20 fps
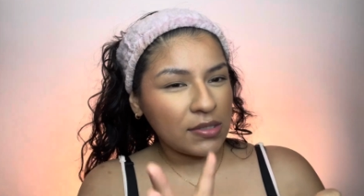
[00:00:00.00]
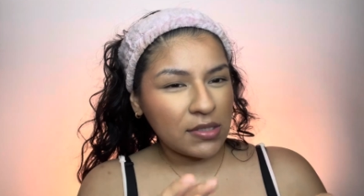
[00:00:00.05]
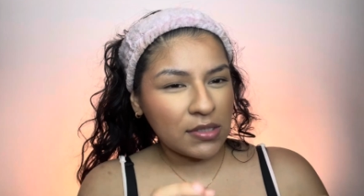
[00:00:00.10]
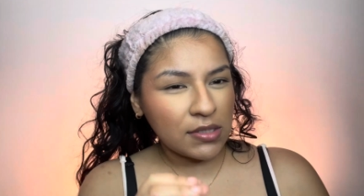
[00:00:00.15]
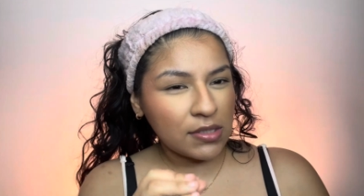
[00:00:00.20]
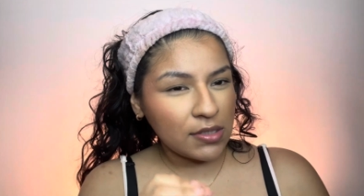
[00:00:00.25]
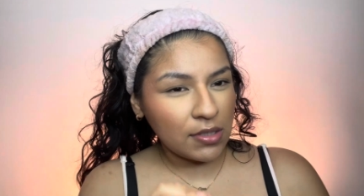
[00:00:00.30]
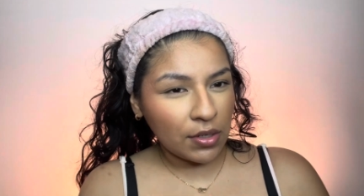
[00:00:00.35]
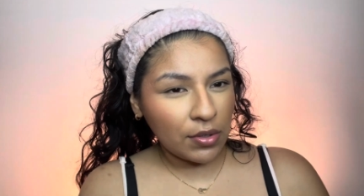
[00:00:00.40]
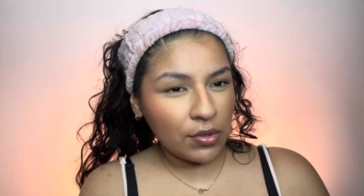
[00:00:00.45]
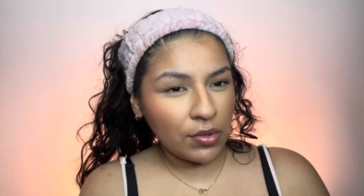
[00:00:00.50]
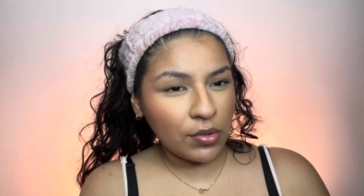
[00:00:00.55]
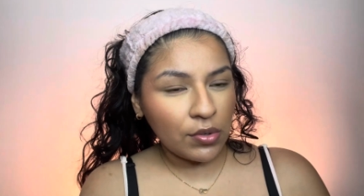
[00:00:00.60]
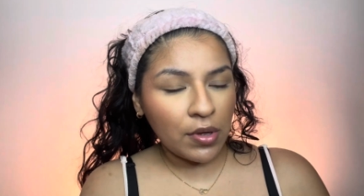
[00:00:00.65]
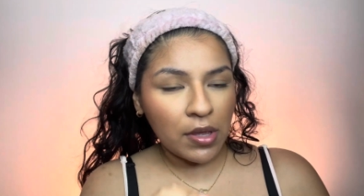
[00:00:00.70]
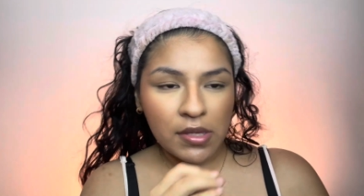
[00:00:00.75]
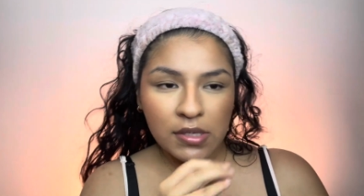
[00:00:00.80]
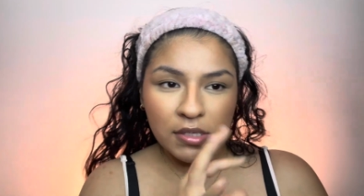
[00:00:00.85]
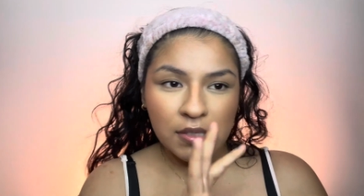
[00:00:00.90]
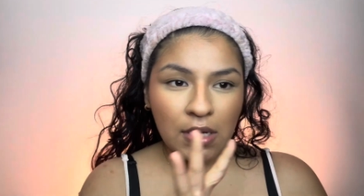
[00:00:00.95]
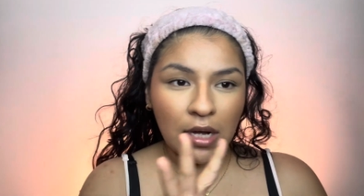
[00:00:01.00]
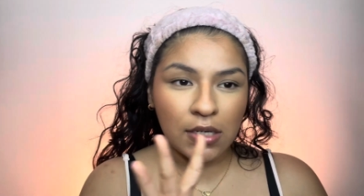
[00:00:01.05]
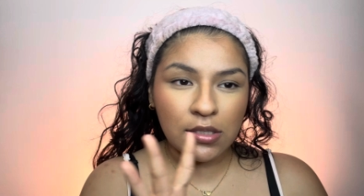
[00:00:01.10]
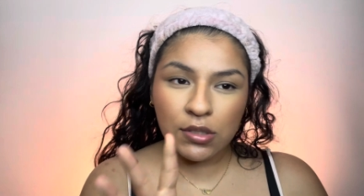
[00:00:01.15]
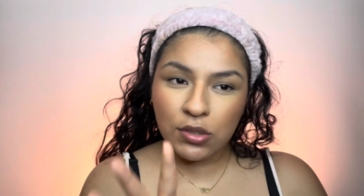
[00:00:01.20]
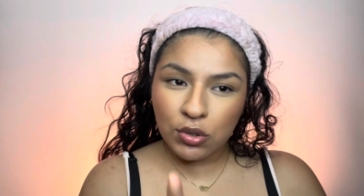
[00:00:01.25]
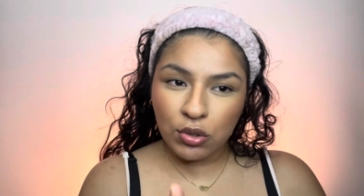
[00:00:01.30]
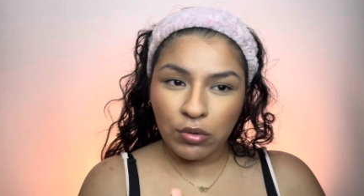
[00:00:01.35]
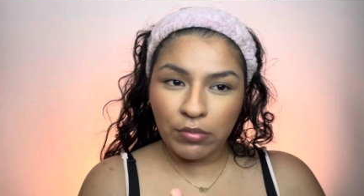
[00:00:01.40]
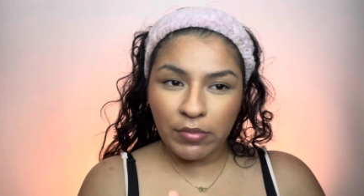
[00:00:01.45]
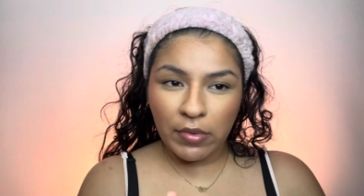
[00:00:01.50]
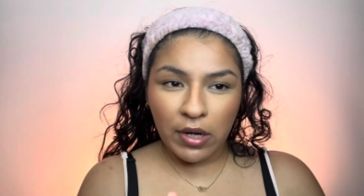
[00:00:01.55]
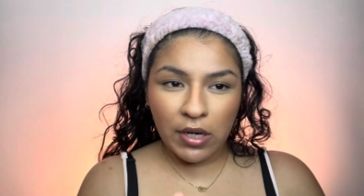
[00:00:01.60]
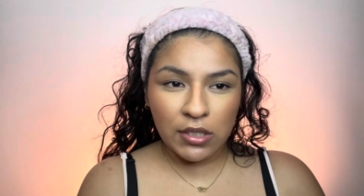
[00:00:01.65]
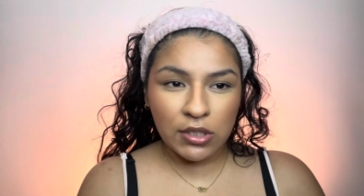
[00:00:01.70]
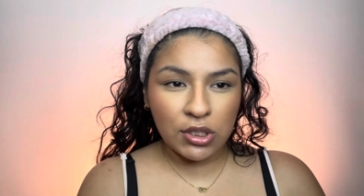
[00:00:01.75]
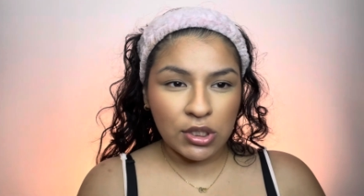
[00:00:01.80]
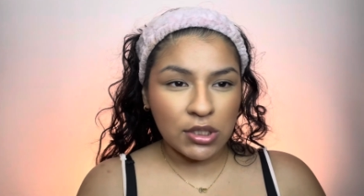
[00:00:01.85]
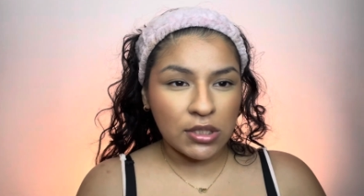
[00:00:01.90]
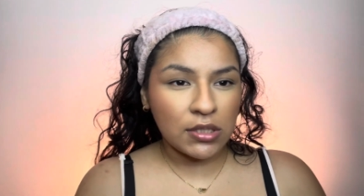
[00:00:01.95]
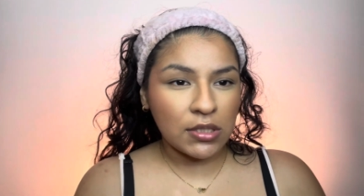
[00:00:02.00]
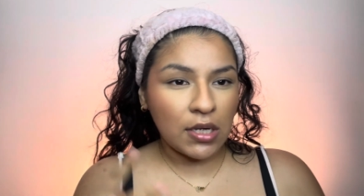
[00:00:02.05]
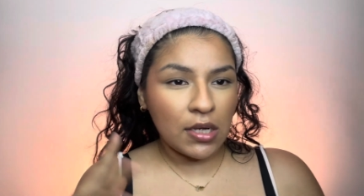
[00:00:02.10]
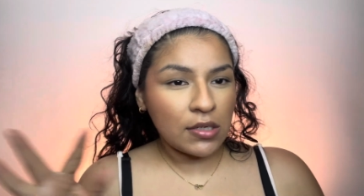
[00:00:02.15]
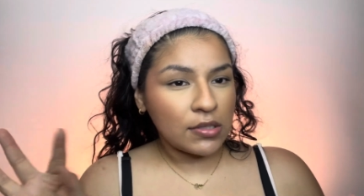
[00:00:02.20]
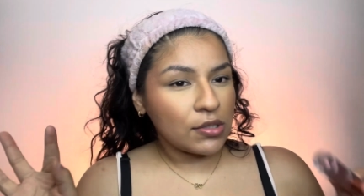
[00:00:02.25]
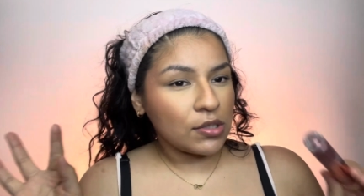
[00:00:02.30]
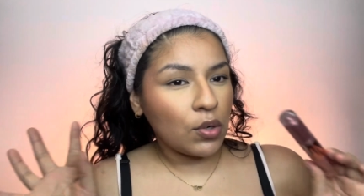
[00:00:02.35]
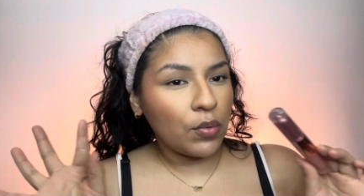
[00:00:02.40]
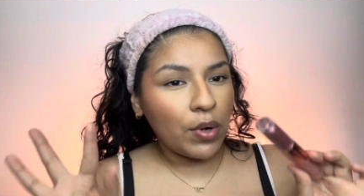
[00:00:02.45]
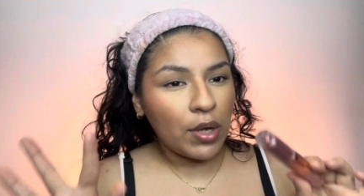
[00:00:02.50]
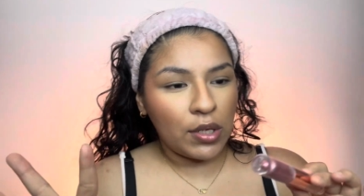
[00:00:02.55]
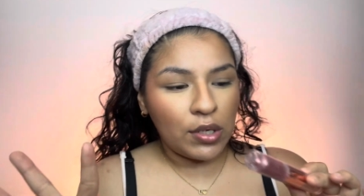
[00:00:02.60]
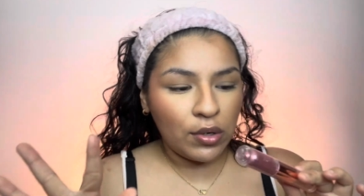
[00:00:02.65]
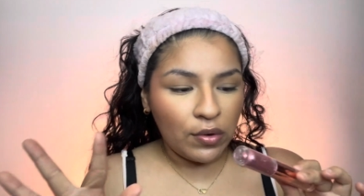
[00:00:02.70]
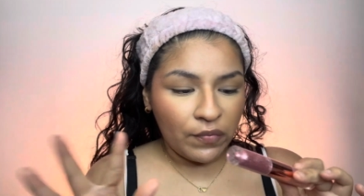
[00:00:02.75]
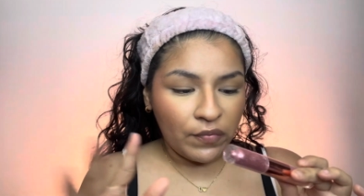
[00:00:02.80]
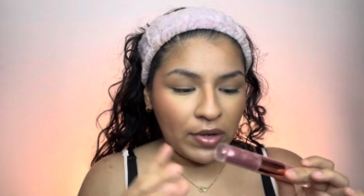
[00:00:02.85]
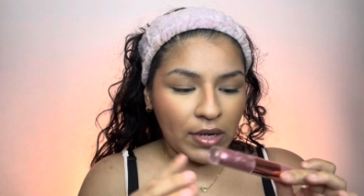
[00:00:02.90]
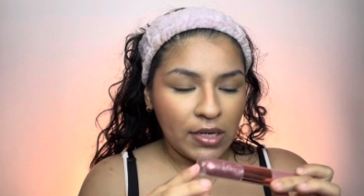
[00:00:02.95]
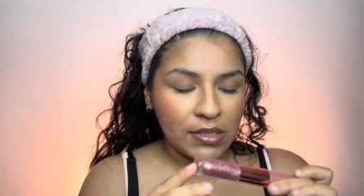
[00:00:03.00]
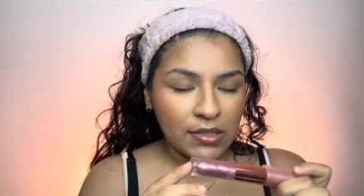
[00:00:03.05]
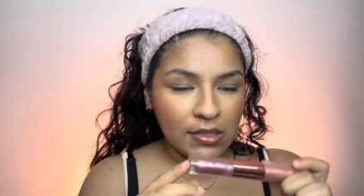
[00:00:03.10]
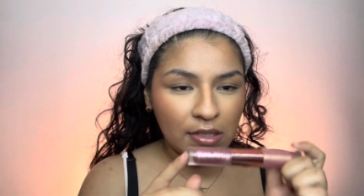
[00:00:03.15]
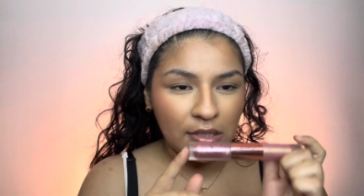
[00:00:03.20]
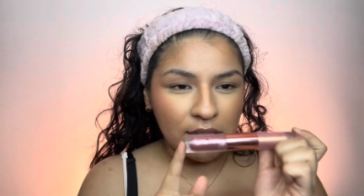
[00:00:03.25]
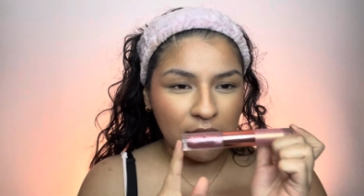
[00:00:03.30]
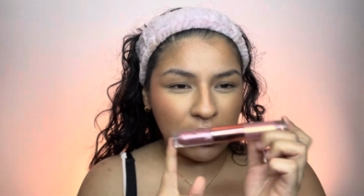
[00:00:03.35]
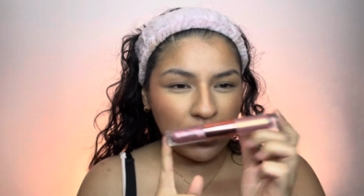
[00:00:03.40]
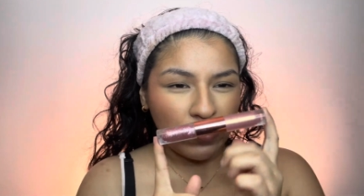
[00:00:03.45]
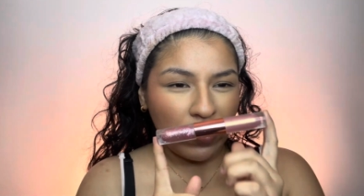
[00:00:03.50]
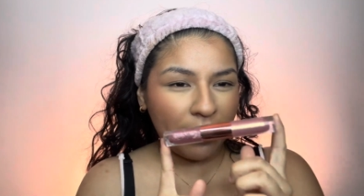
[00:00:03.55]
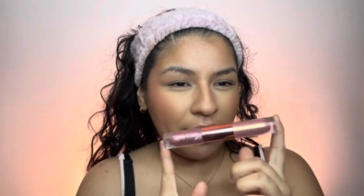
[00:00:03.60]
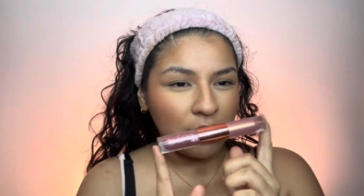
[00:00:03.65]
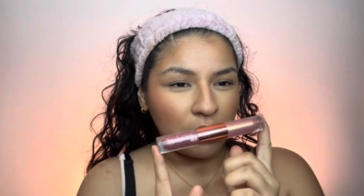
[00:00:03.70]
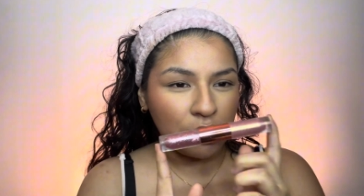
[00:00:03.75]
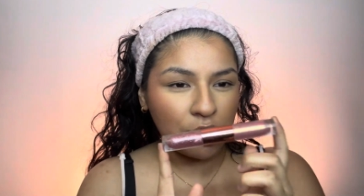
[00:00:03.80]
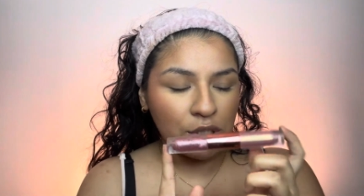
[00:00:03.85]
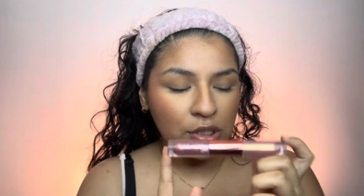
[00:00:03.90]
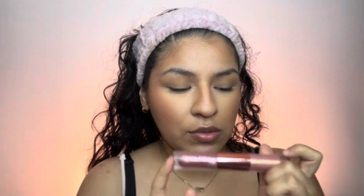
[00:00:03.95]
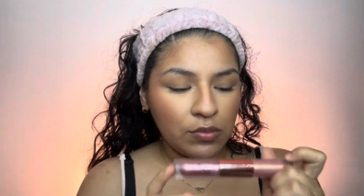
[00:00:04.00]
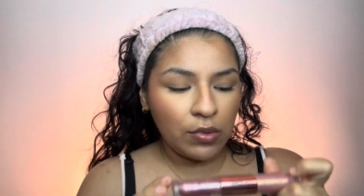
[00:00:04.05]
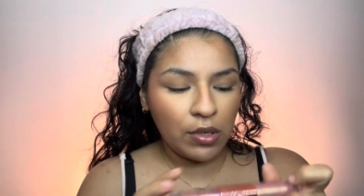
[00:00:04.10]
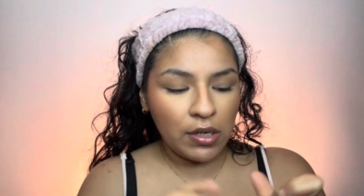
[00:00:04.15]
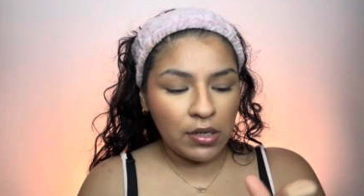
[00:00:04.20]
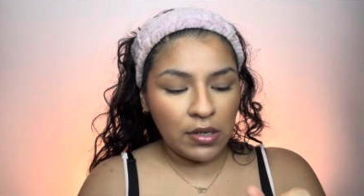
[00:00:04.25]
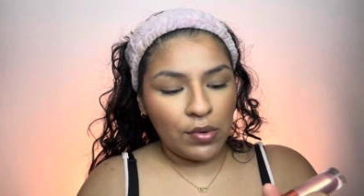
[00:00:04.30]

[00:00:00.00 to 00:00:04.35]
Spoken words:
subtle, it's not too much, it's not so in your face, and this is the Revolution one.